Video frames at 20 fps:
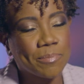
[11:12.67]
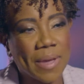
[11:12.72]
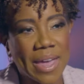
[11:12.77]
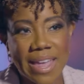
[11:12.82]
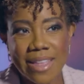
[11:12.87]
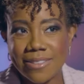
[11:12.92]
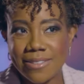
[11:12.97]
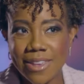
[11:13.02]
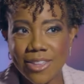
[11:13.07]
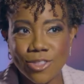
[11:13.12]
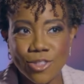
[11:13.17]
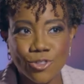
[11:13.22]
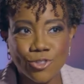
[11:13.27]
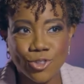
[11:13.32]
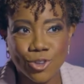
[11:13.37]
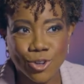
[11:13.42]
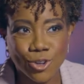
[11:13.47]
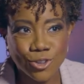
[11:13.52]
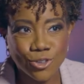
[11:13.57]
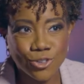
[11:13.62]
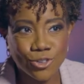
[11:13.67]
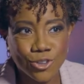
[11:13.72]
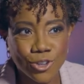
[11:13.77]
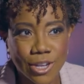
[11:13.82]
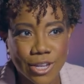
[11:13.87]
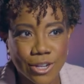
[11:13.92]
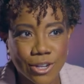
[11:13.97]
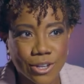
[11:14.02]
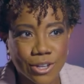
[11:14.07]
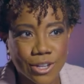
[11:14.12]
painting the church
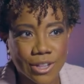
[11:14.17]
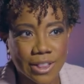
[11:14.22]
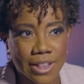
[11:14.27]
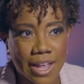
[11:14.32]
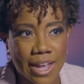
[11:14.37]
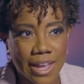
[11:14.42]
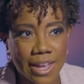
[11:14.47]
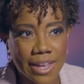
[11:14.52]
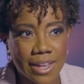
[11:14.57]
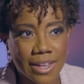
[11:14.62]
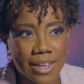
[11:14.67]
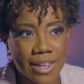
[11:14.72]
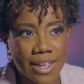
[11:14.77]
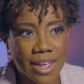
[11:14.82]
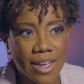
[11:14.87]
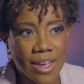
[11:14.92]
in a good light?